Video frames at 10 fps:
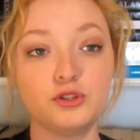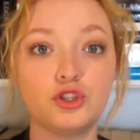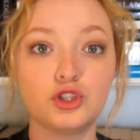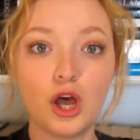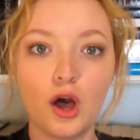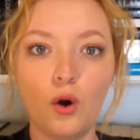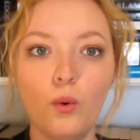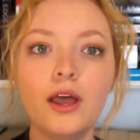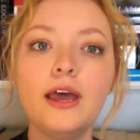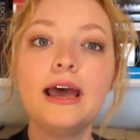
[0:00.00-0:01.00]

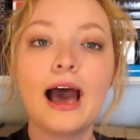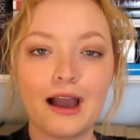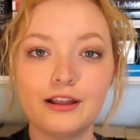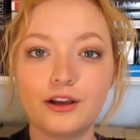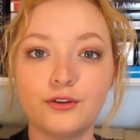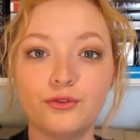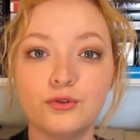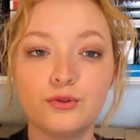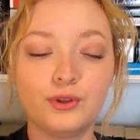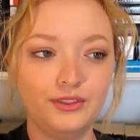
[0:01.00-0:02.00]
So I'm gonna go
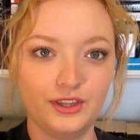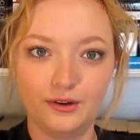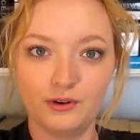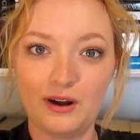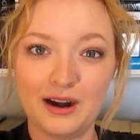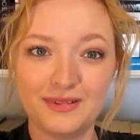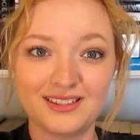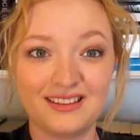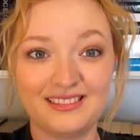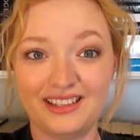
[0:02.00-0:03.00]
through the
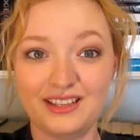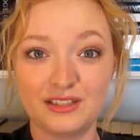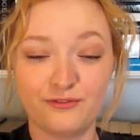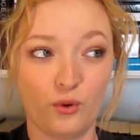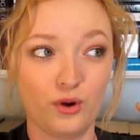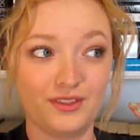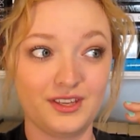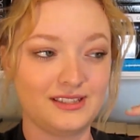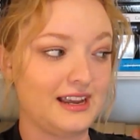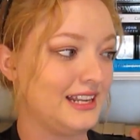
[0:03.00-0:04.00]
requirements and thingies for the
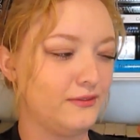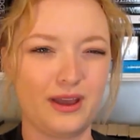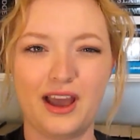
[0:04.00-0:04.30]
signed giveaway.